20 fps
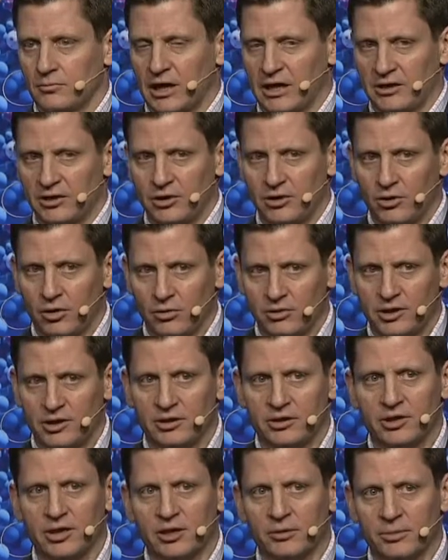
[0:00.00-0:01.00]
I think you all need
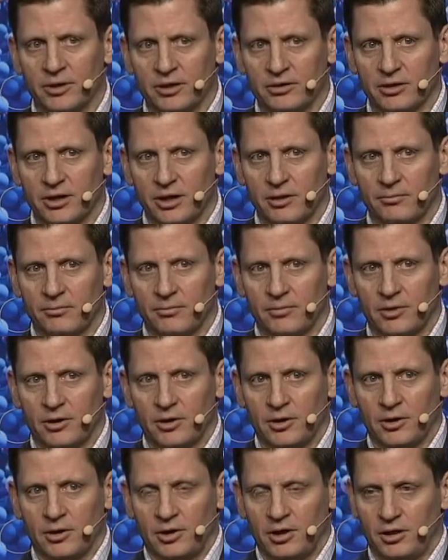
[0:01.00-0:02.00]
to think about that.
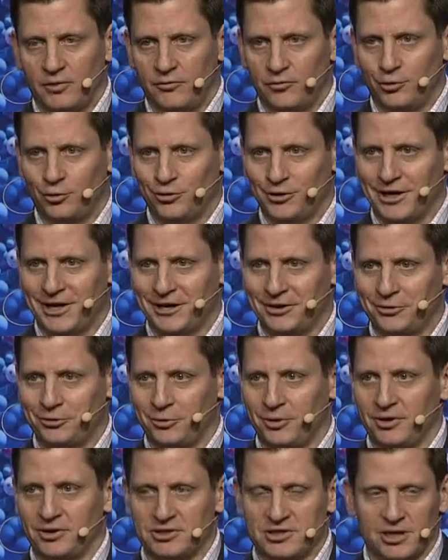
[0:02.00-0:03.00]
If you're not
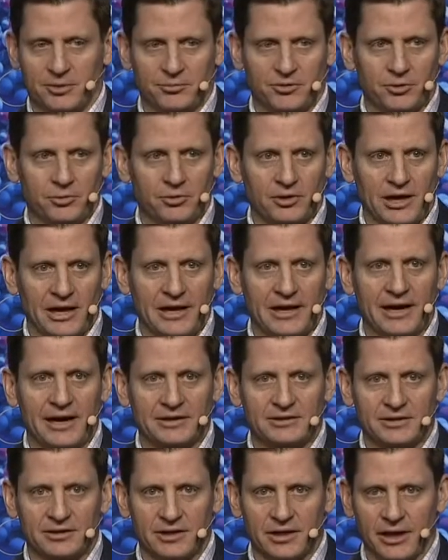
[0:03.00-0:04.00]
doing something with
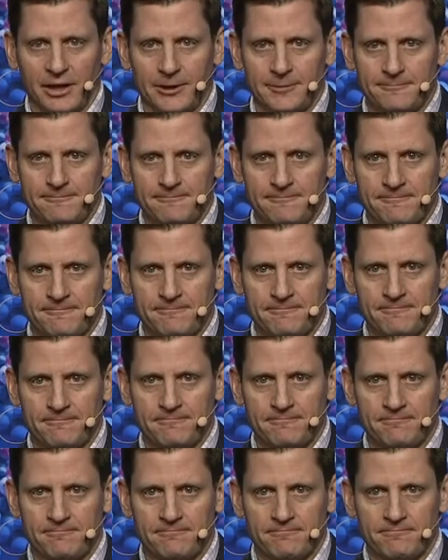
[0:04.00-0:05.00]
AI today,
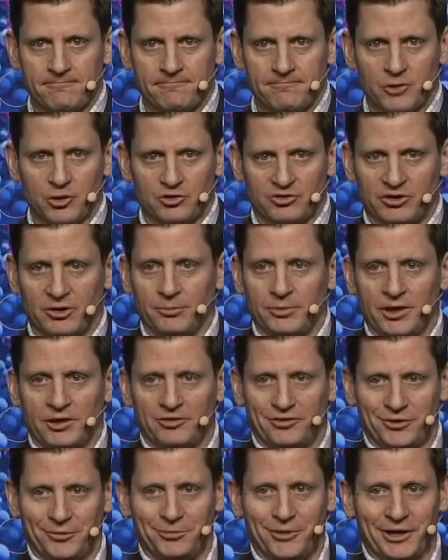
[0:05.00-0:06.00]
there's
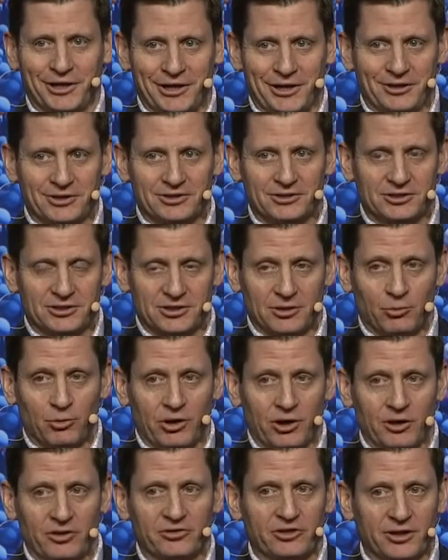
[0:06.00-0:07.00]
somebody, somebody else,
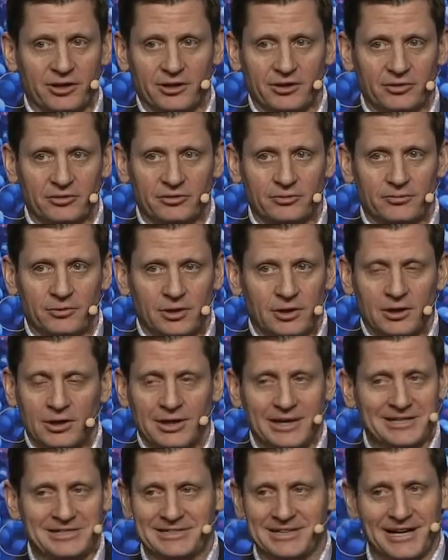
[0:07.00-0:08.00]
somewhere else that is.
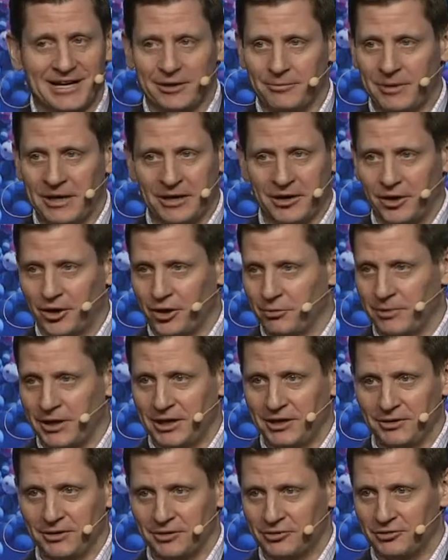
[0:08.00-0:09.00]
It's not about
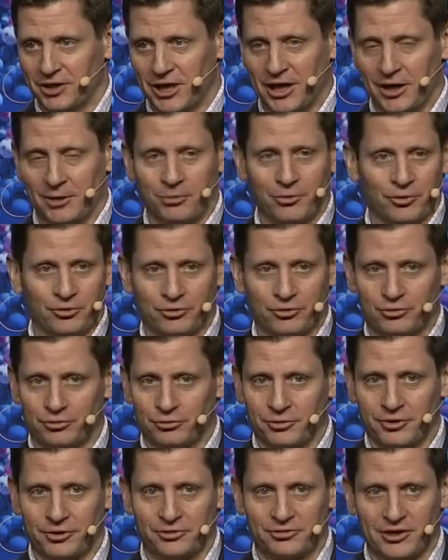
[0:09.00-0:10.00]
automating the job or
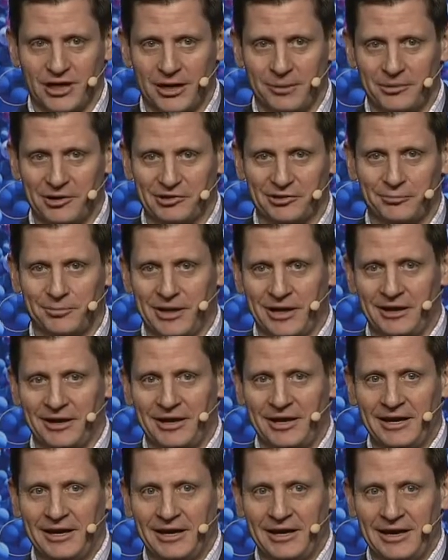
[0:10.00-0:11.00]
destroying the job. It's about
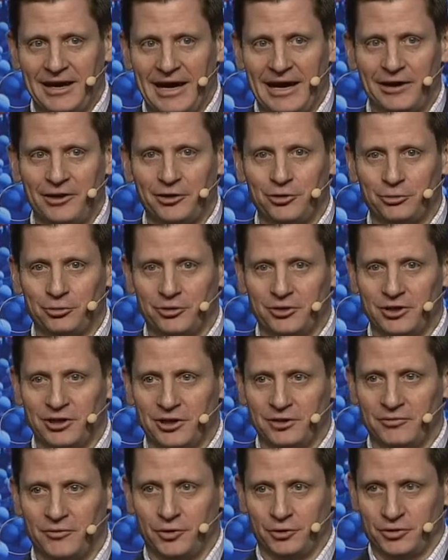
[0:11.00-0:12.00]
how do you
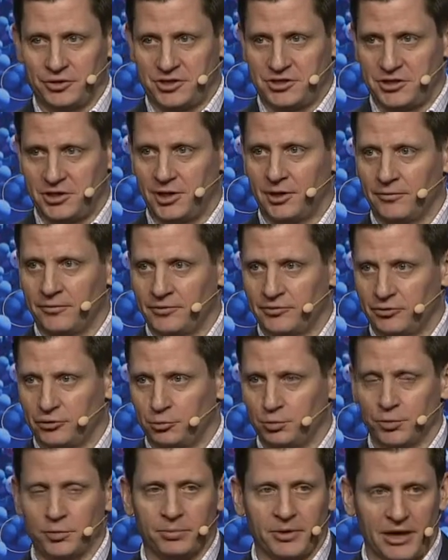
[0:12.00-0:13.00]
give yourself
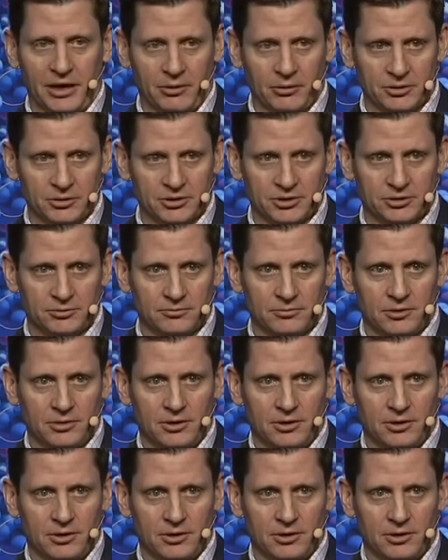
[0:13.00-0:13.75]
superpowers?